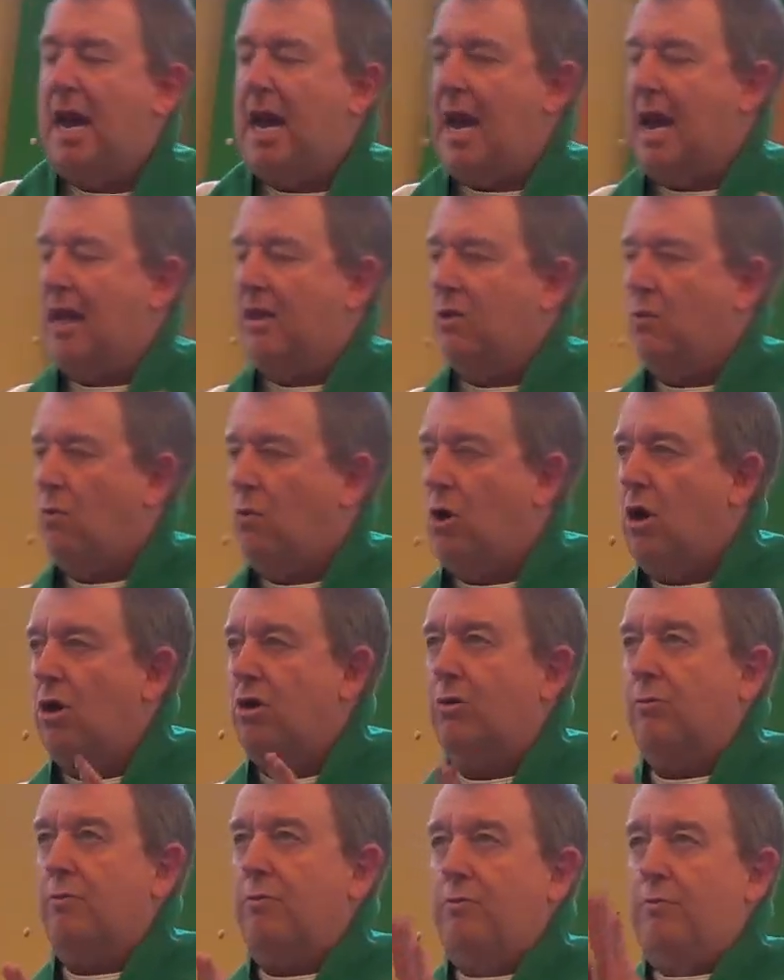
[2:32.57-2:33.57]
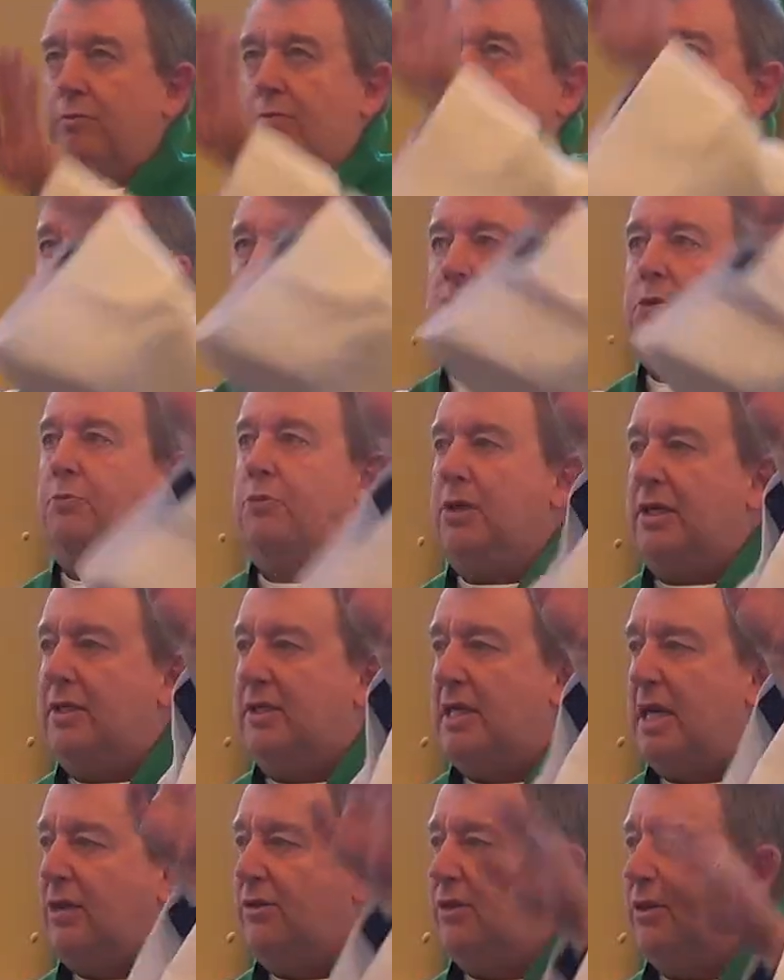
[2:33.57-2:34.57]
and the water
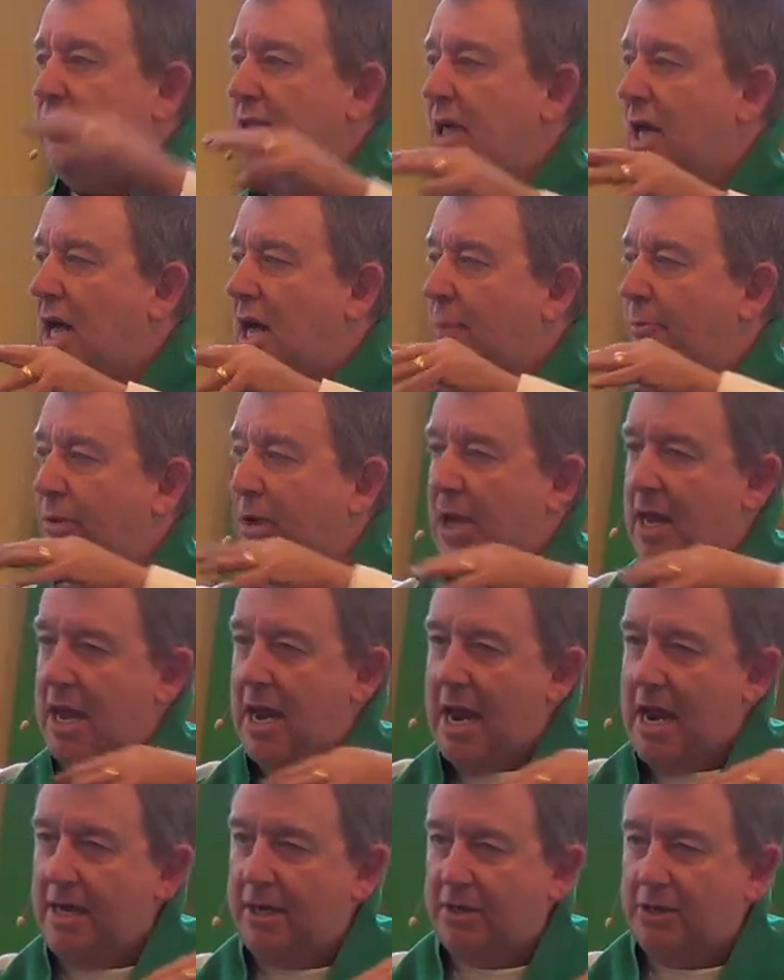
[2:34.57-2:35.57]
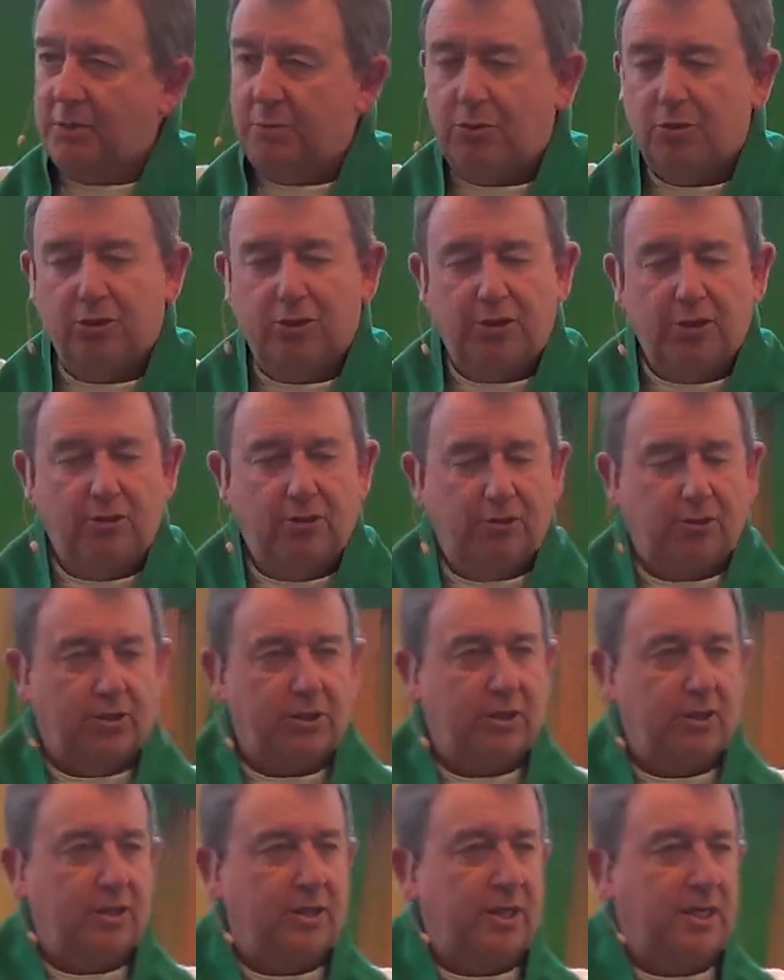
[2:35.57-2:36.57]
springs out the top, and it's
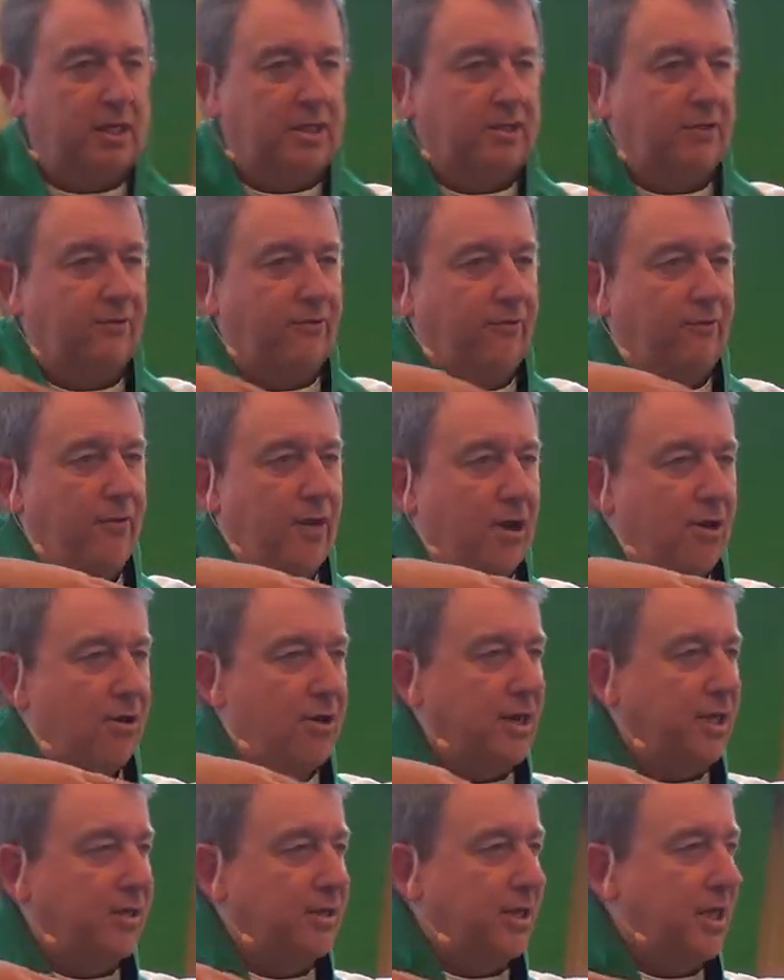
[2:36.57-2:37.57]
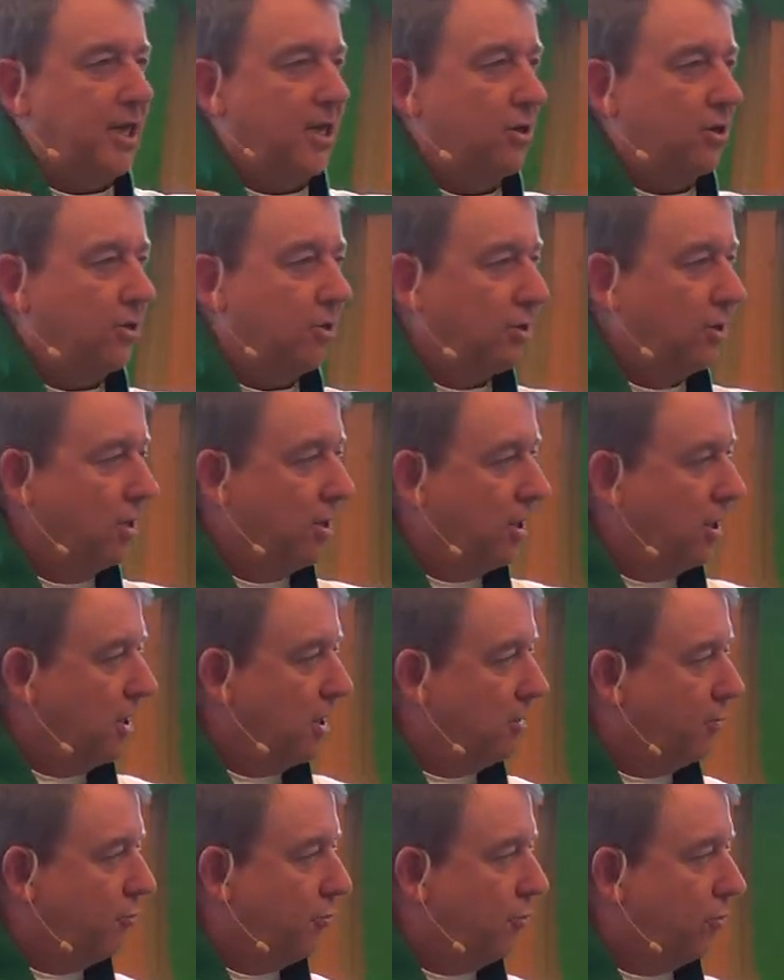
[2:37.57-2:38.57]
produced these fairy tale
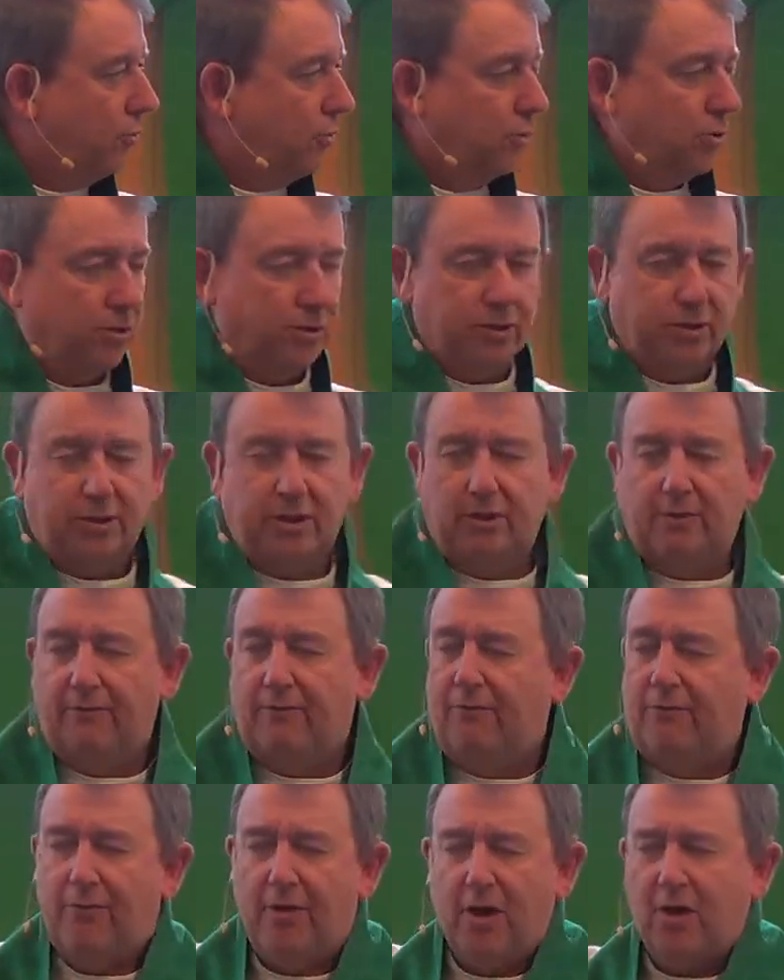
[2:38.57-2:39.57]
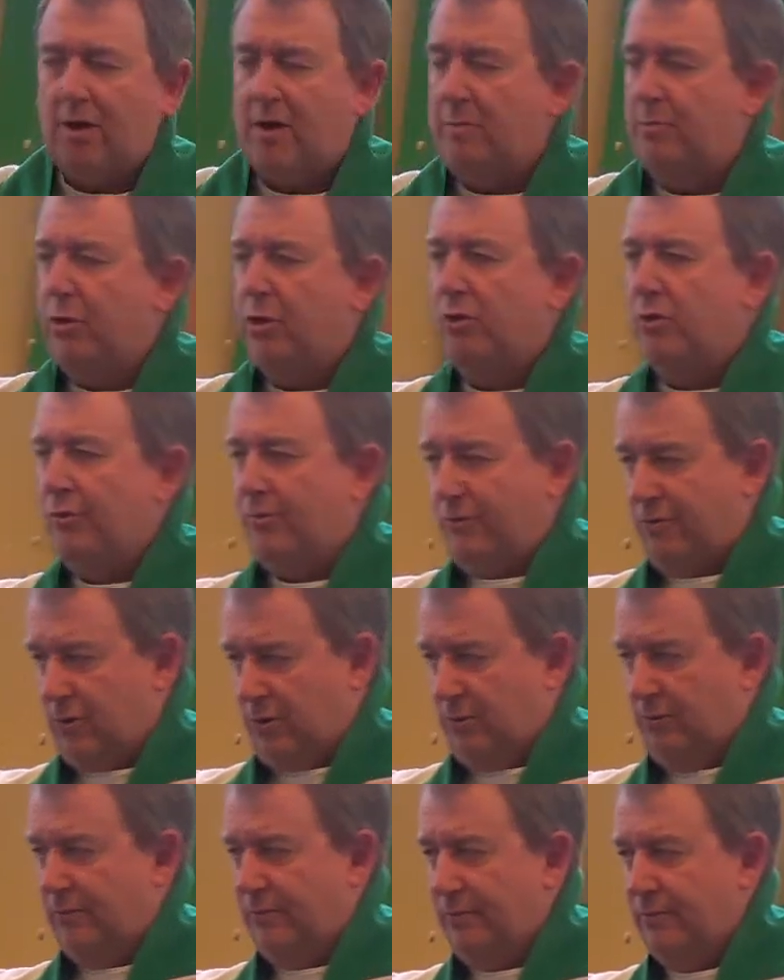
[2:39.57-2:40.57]
pools. They're very
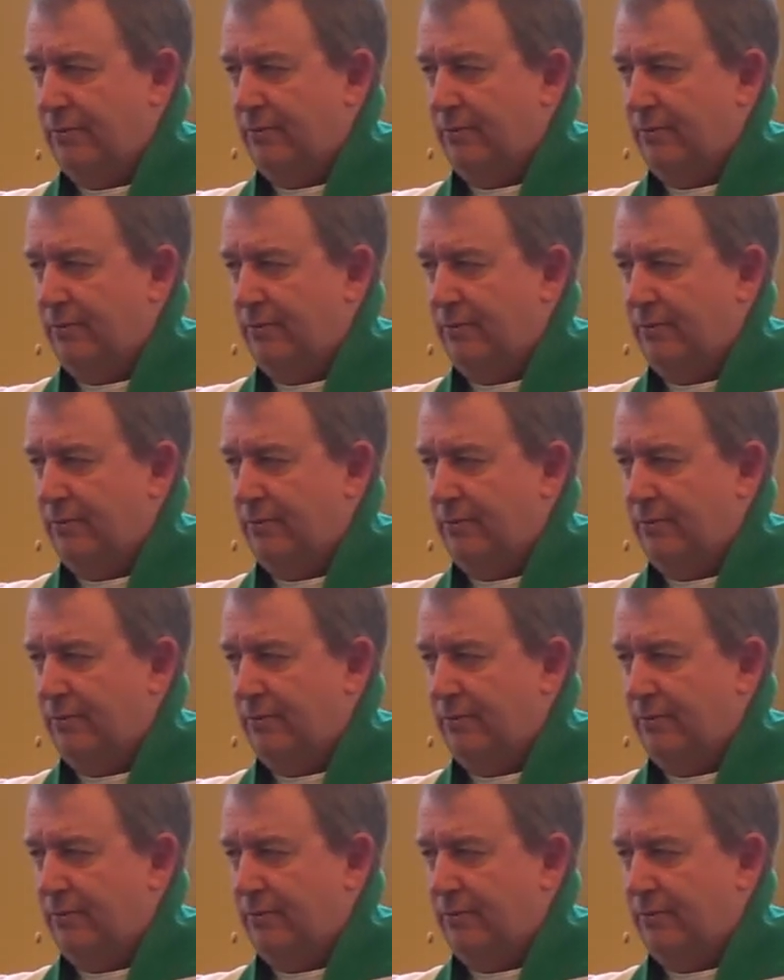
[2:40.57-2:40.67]
beautiful,